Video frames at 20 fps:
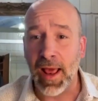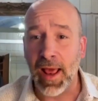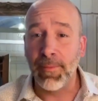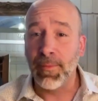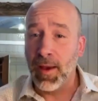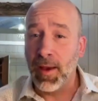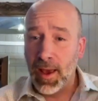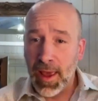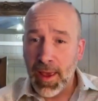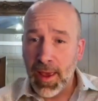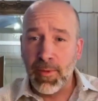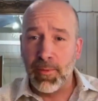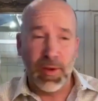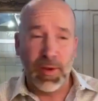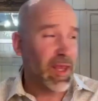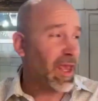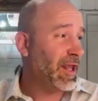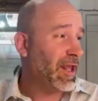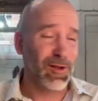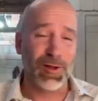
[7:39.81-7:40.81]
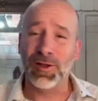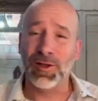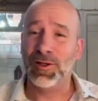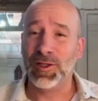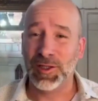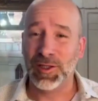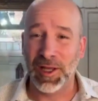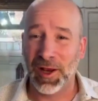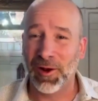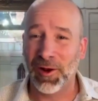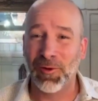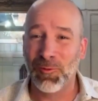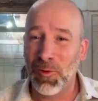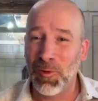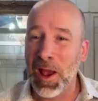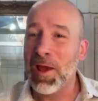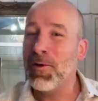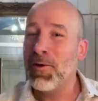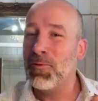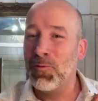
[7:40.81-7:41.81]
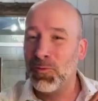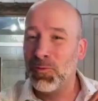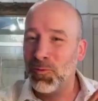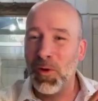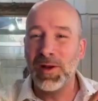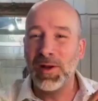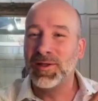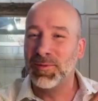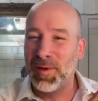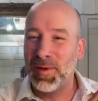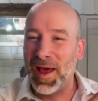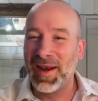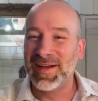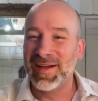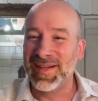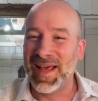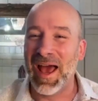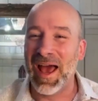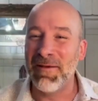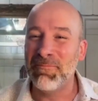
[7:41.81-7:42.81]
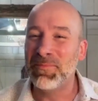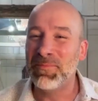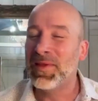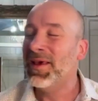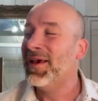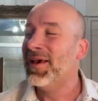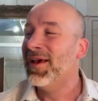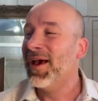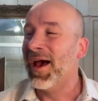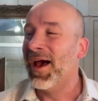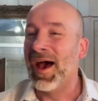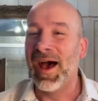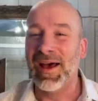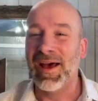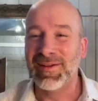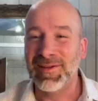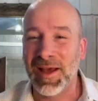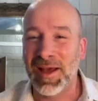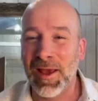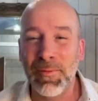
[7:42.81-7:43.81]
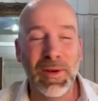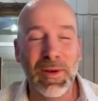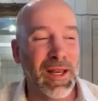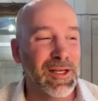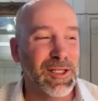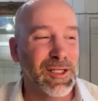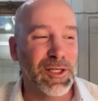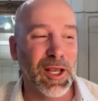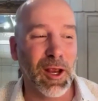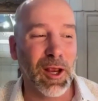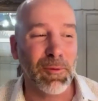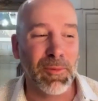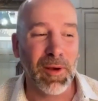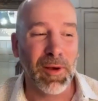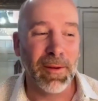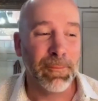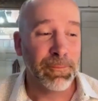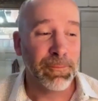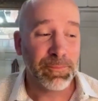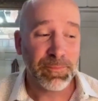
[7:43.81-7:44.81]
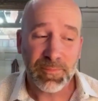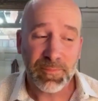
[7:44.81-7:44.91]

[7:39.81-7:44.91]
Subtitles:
I am a mechanical engineer way once upon a time, so I am an engineer, but